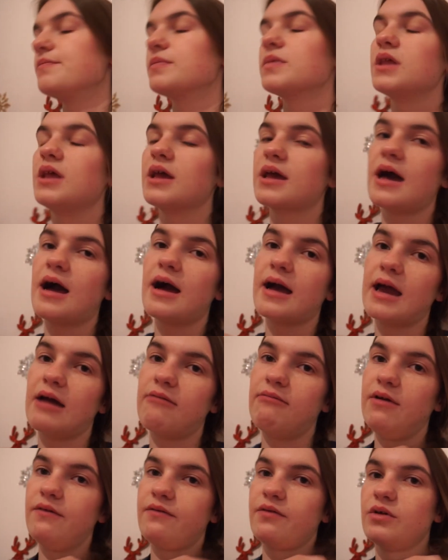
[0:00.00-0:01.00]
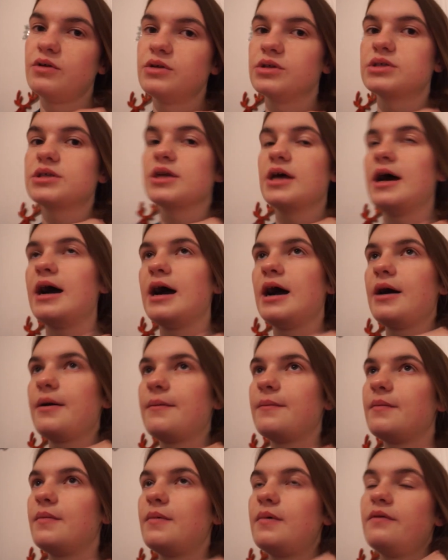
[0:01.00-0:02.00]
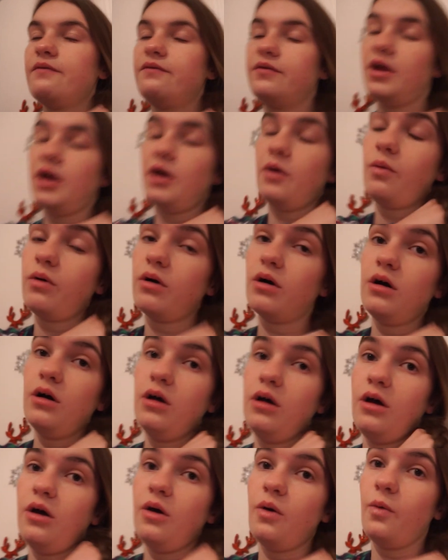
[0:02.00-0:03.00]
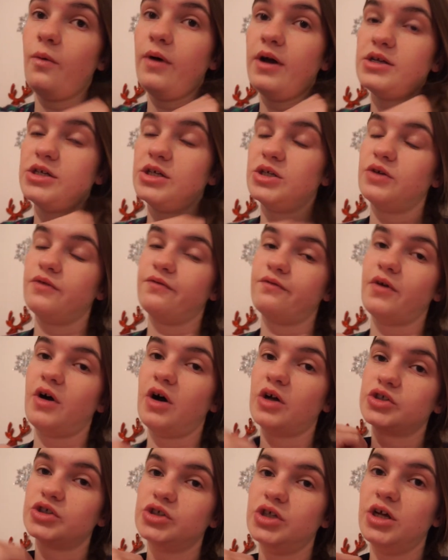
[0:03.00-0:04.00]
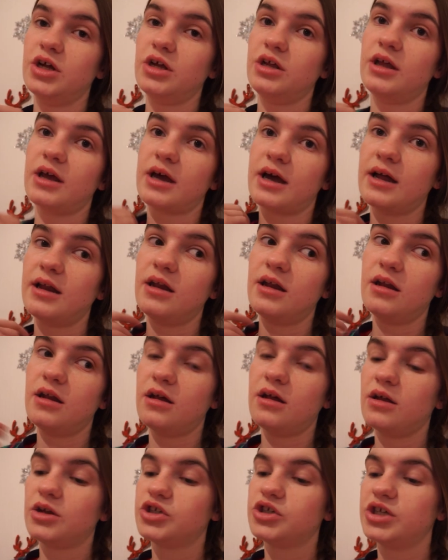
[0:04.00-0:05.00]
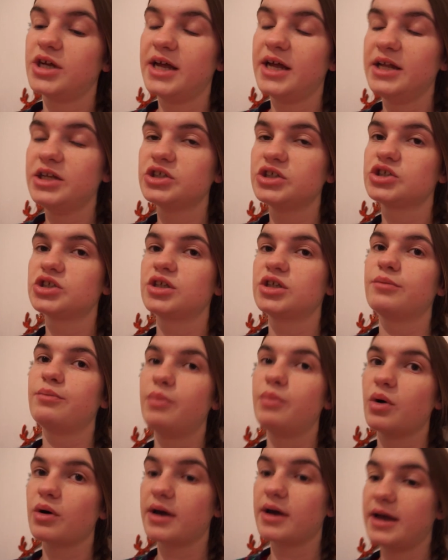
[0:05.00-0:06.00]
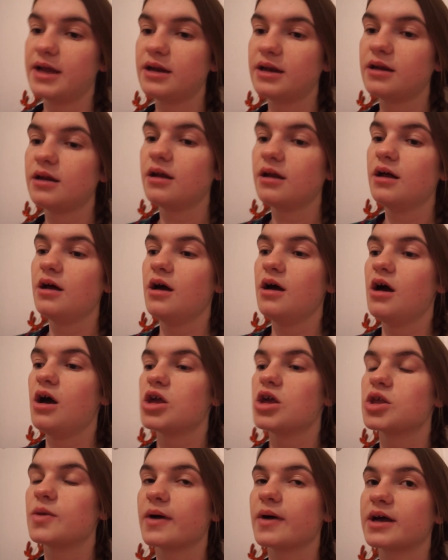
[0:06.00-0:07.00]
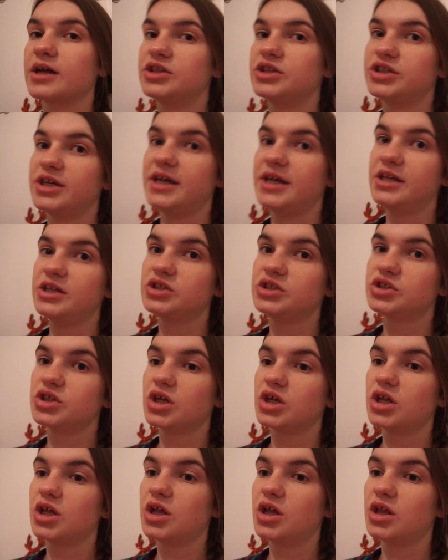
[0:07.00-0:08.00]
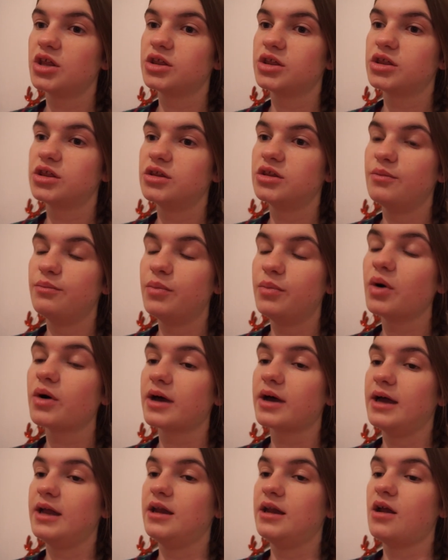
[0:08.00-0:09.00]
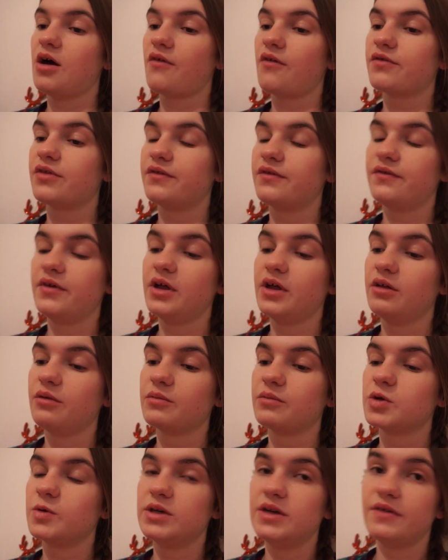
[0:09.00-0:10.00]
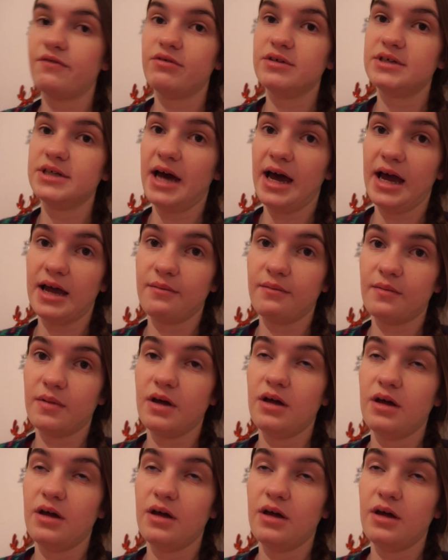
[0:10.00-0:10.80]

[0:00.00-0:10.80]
You can't get refunds at View, which is unfortunate. You can change the booking. So I can change the booking of the film to a different time.